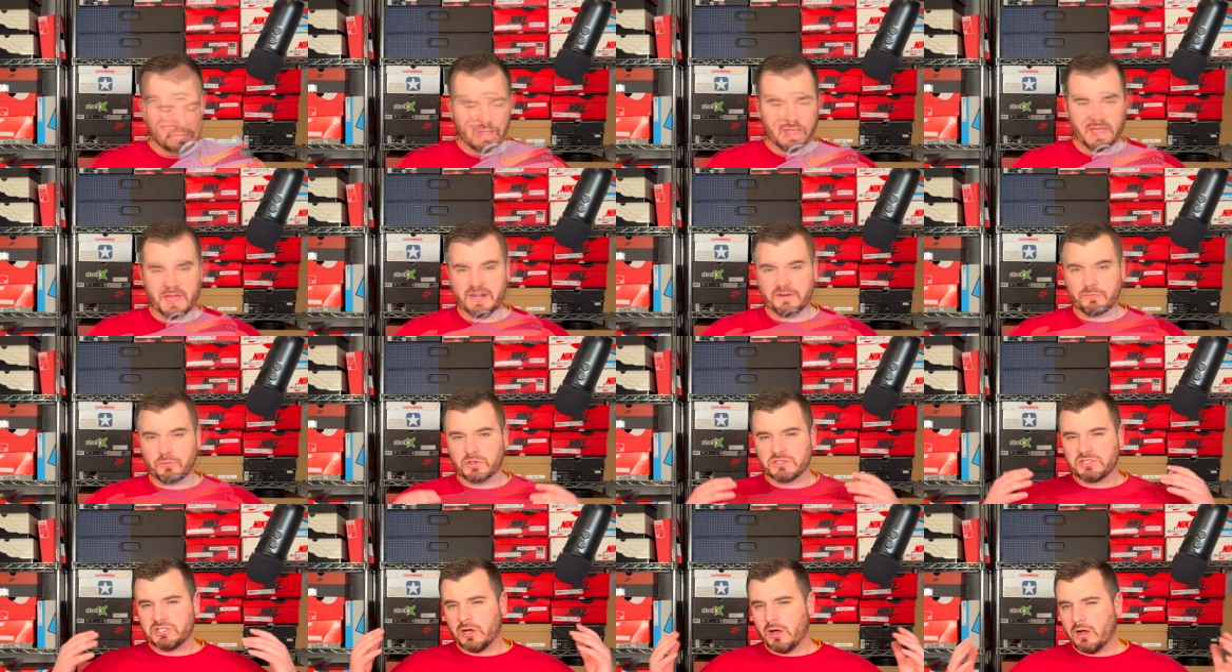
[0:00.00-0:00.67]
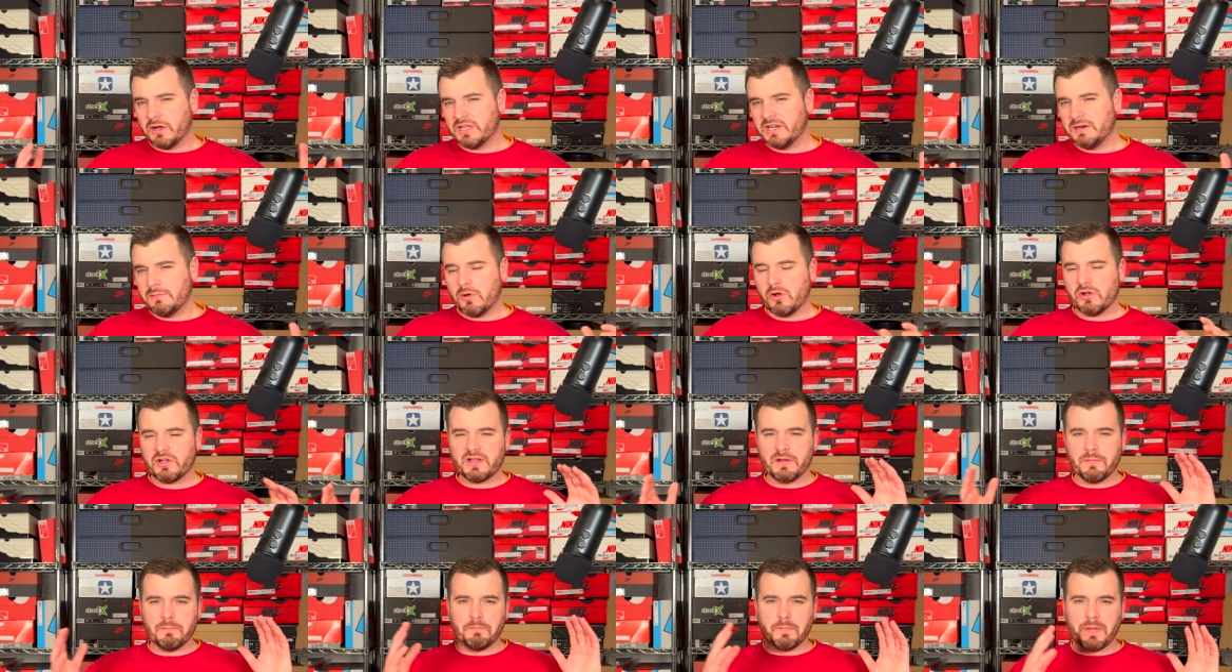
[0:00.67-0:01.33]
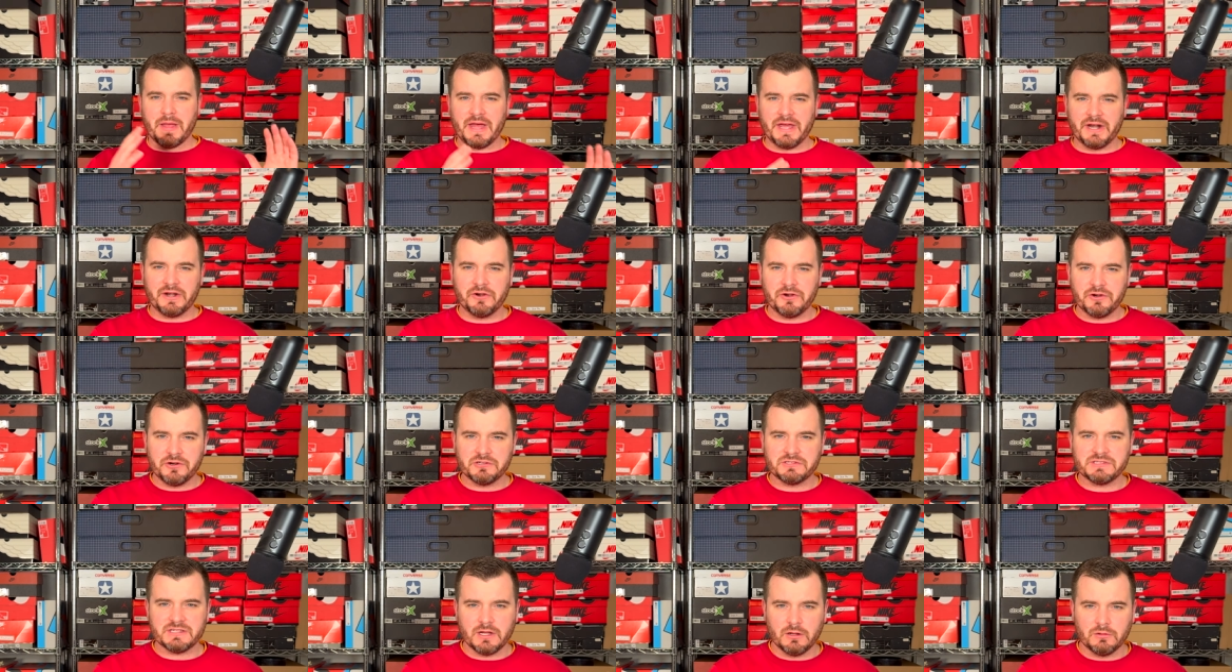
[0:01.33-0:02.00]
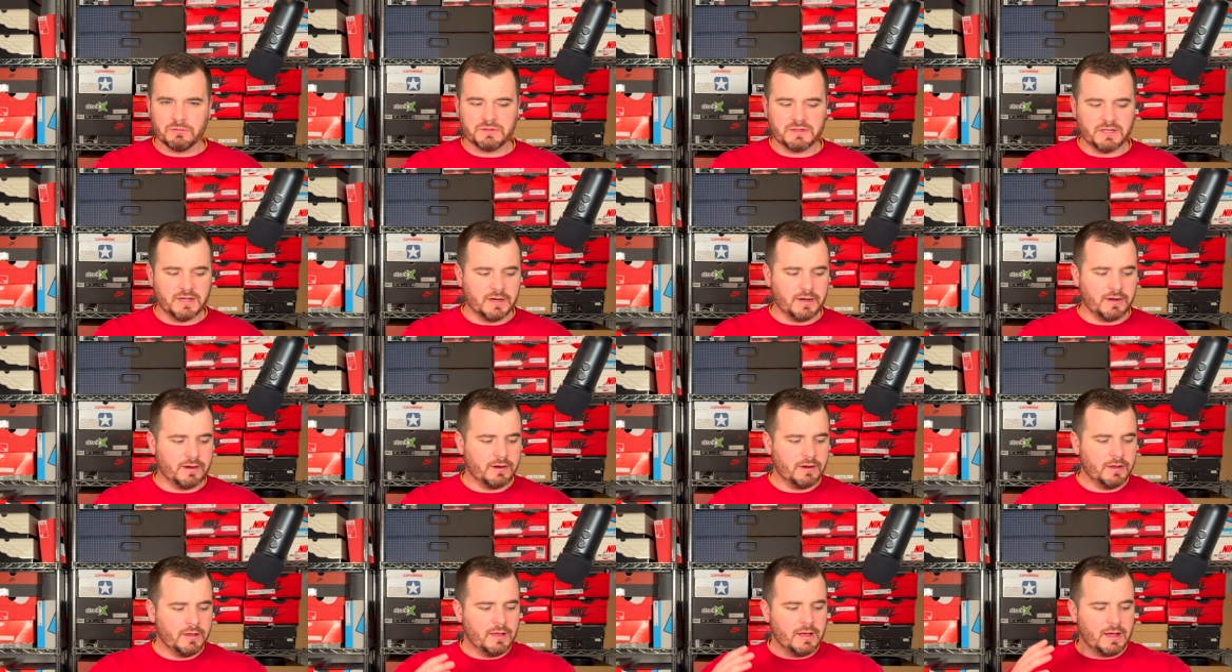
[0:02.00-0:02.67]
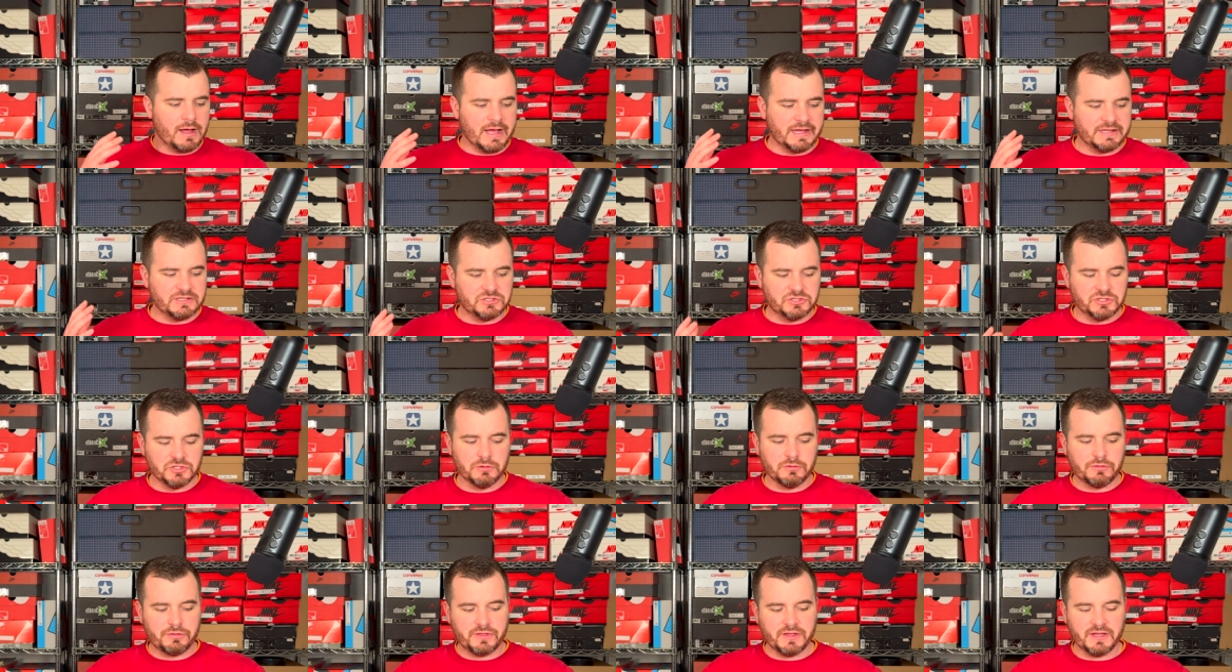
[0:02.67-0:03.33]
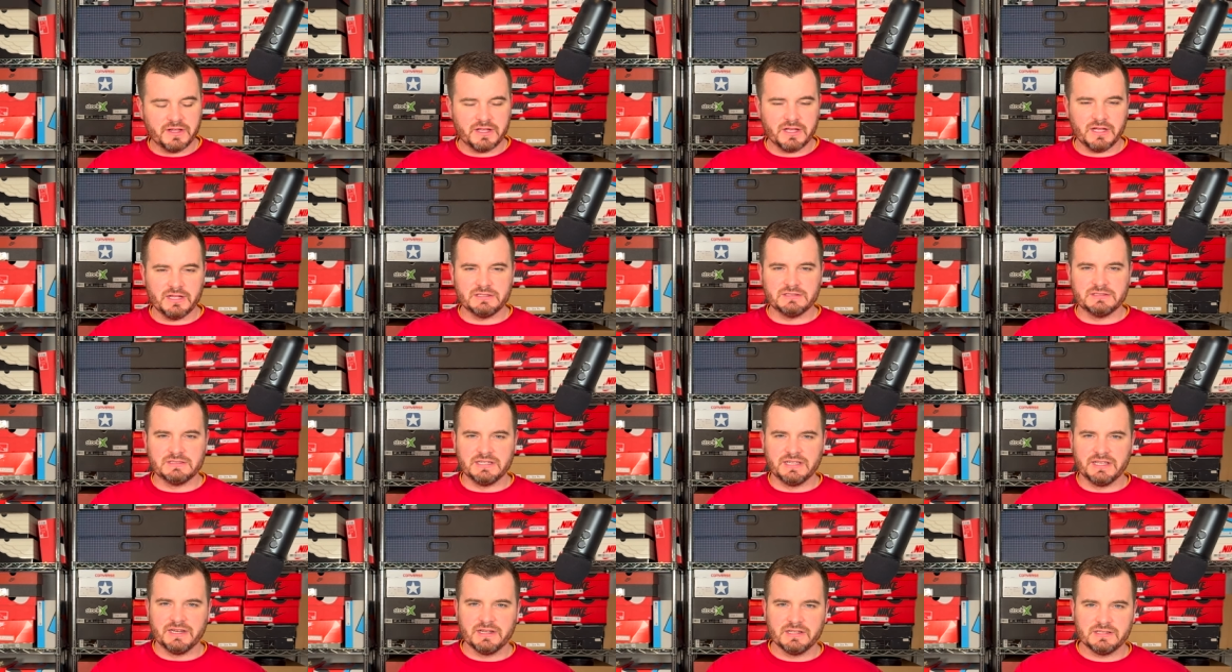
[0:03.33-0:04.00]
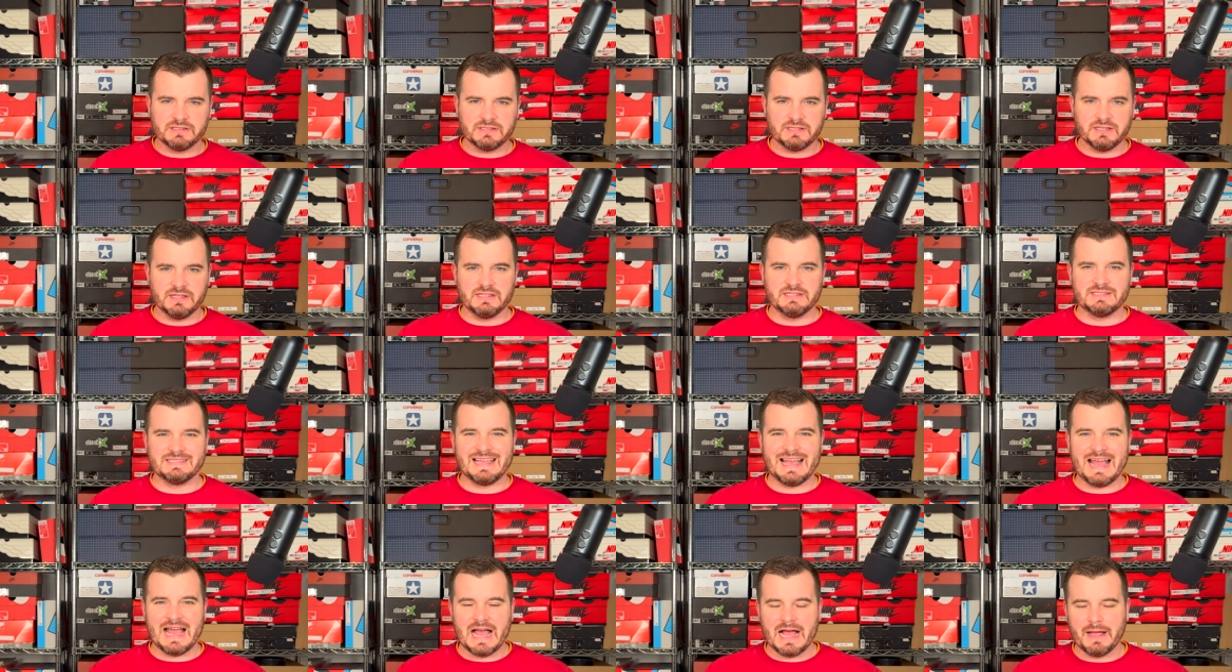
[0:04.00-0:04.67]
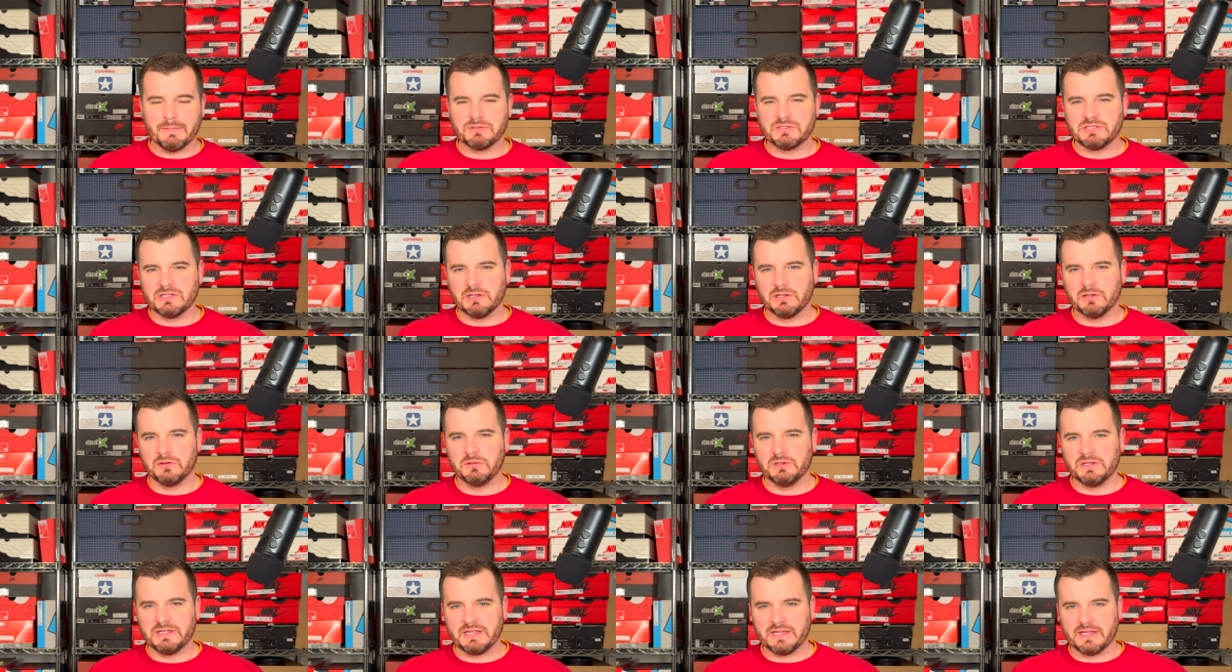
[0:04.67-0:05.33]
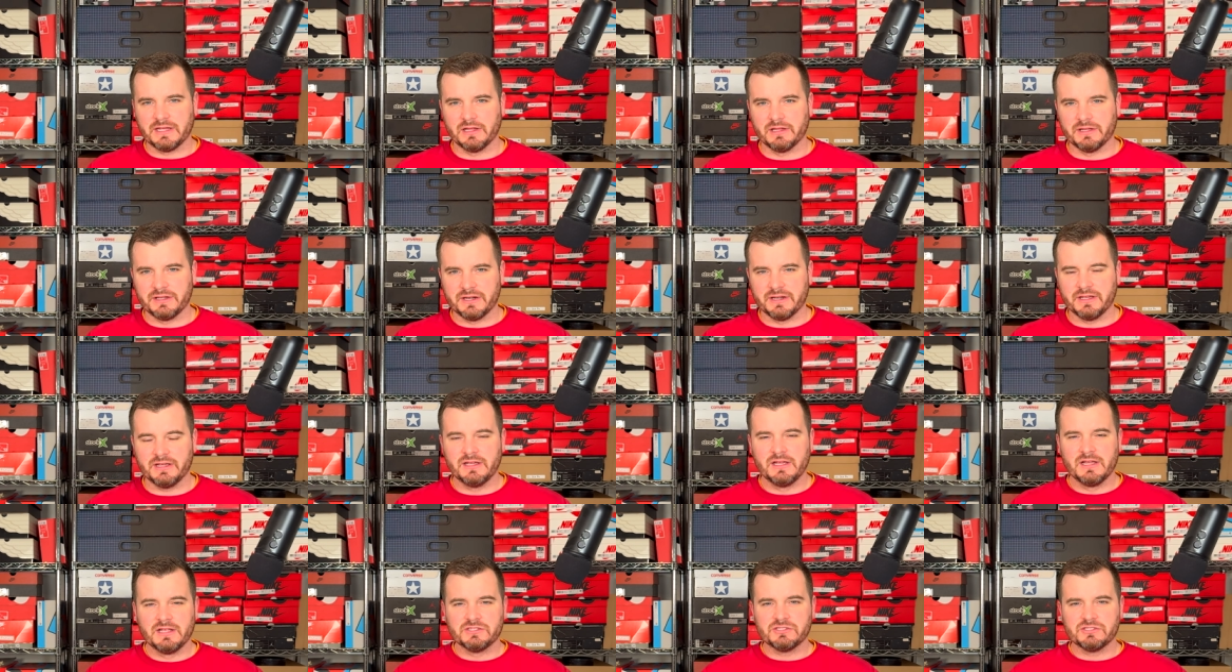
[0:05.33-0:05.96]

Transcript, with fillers: And if we're talking about competitors out there, I do think Adidas is absolutely killing it.